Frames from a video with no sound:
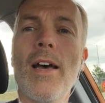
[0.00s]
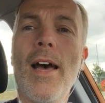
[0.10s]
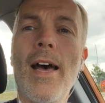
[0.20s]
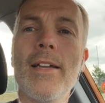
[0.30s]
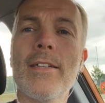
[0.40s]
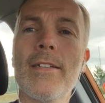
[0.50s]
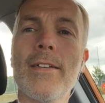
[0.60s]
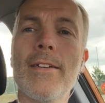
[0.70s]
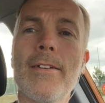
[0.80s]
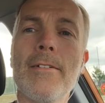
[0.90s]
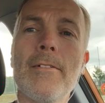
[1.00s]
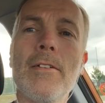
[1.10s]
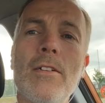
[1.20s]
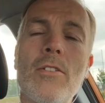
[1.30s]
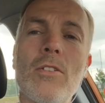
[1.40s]
And
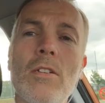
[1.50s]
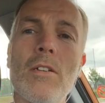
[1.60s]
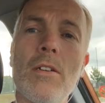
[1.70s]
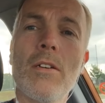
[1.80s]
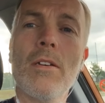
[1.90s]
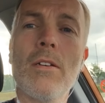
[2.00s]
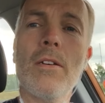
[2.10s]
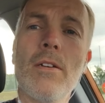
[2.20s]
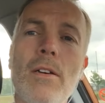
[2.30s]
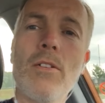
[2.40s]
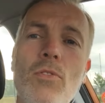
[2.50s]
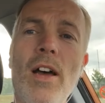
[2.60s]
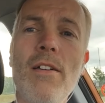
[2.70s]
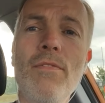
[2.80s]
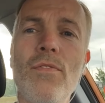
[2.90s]
it's a
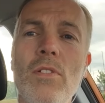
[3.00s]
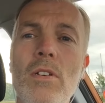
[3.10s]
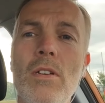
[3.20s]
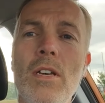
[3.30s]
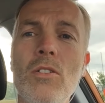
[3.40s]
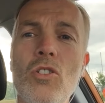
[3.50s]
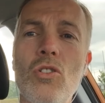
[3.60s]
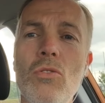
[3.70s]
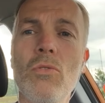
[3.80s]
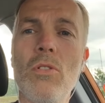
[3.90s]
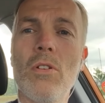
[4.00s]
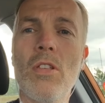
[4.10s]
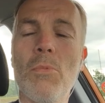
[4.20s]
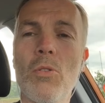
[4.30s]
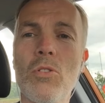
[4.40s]
drive into the
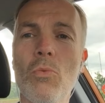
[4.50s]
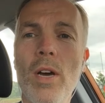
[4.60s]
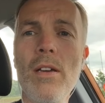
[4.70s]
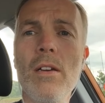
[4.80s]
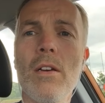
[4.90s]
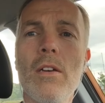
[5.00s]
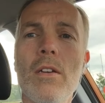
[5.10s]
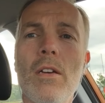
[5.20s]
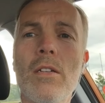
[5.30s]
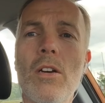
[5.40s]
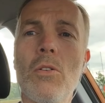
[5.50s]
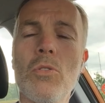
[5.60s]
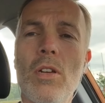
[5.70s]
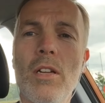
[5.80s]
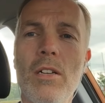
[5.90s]
motorway. It
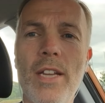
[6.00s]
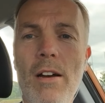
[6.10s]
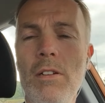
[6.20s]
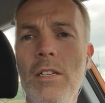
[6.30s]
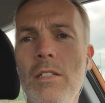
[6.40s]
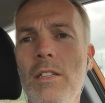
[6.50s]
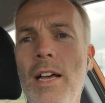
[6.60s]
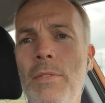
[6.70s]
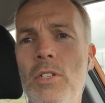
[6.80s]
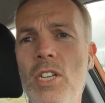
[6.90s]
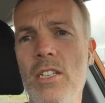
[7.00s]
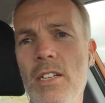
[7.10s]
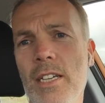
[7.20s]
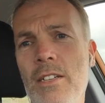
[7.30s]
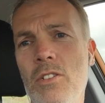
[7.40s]
goes a little downhill, and the
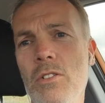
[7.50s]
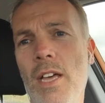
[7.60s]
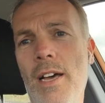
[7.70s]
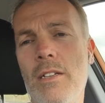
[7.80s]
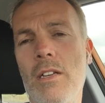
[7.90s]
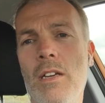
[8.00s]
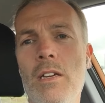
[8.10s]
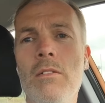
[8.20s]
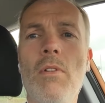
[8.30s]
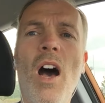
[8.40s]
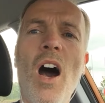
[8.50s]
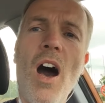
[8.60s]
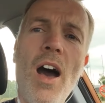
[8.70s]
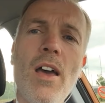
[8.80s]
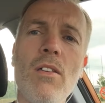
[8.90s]
Tesla can do that in
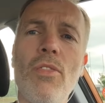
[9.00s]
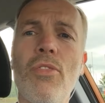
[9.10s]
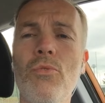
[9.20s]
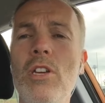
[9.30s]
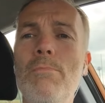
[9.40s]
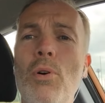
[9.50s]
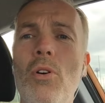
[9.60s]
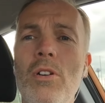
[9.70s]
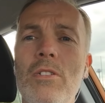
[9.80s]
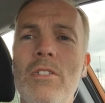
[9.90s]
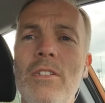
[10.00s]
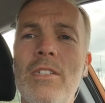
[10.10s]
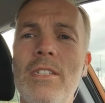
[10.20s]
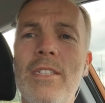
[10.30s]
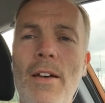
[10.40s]
high
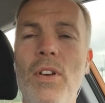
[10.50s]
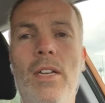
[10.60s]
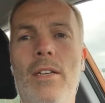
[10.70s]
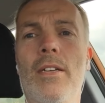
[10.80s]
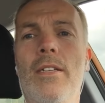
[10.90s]
3.7